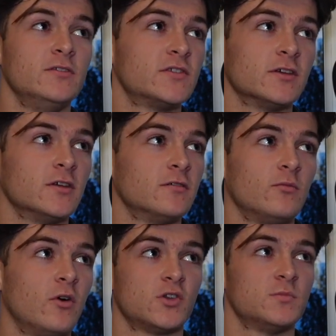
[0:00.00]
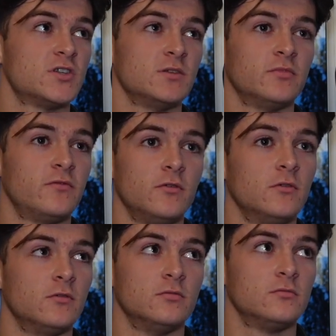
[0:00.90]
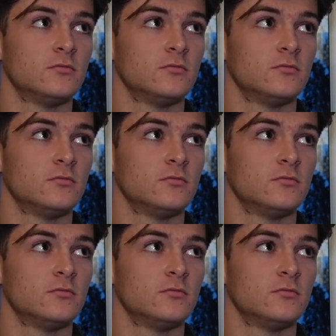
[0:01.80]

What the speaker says: used a washing machine before.